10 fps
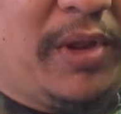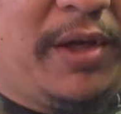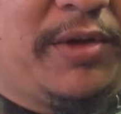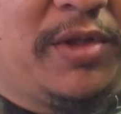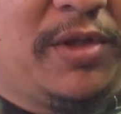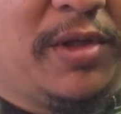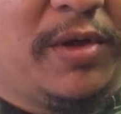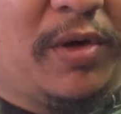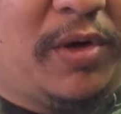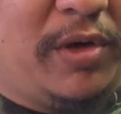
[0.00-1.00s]
this
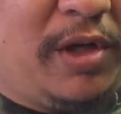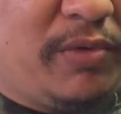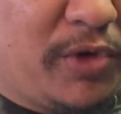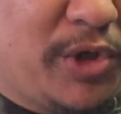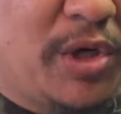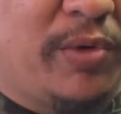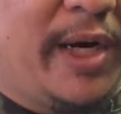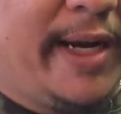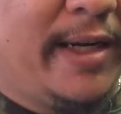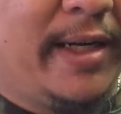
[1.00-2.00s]
in virtual
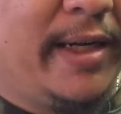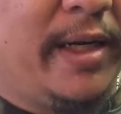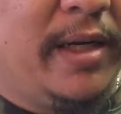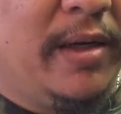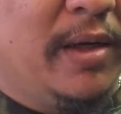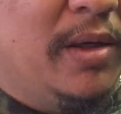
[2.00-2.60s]
reality,